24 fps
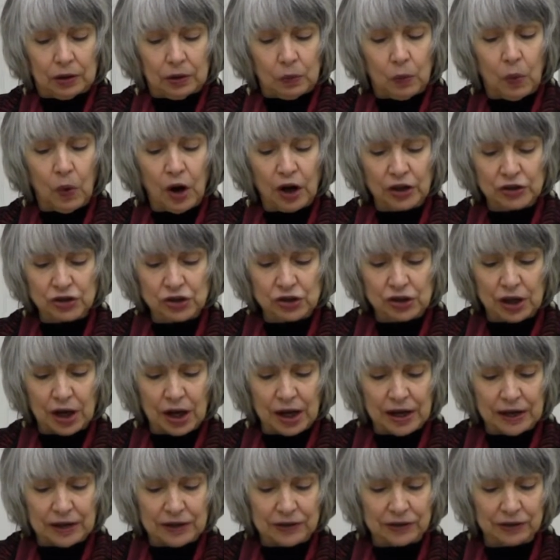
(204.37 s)
Watched
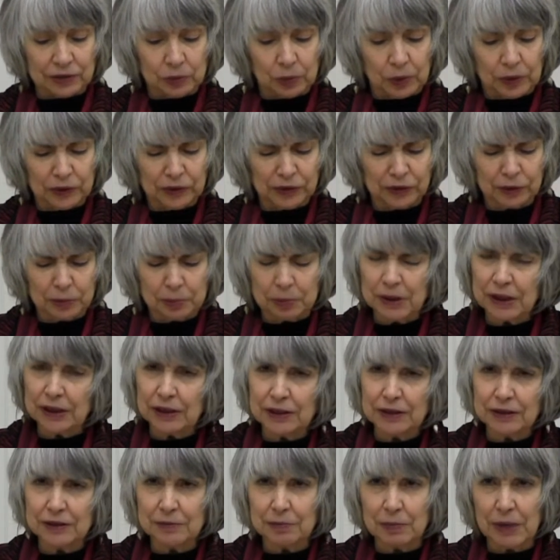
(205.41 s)
ice was
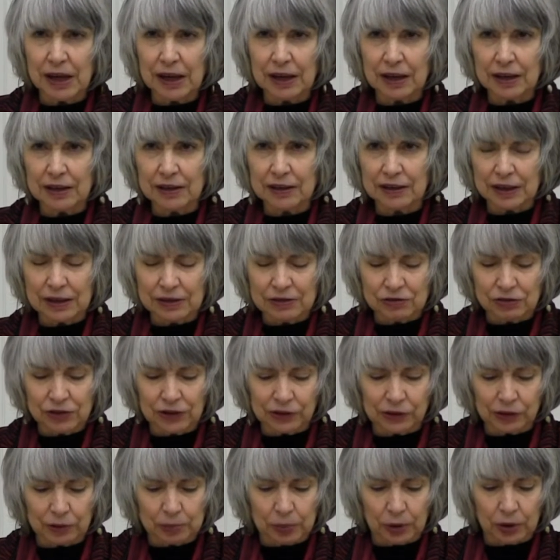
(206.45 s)
speed made
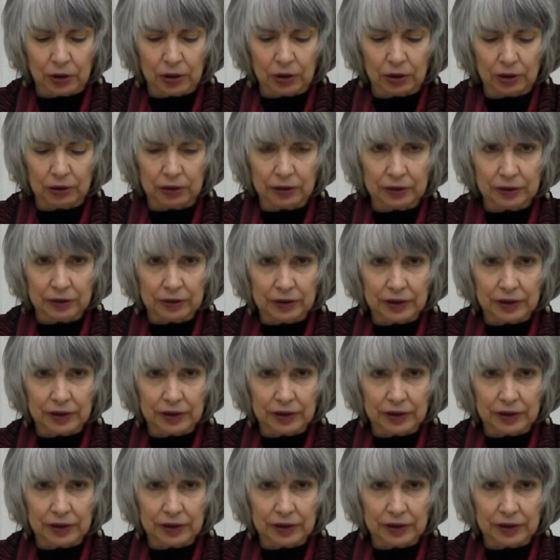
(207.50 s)
invisible.